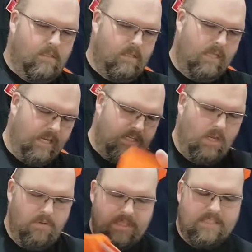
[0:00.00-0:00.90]
and I
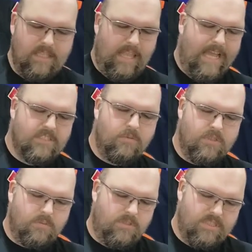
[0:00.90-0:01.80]
know that the last
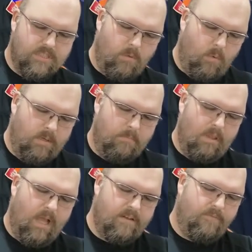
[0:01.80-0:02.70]
ones were just the one
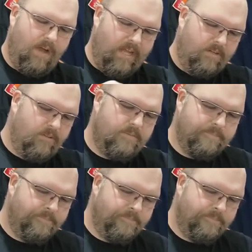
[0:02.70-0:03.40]
block vinyl.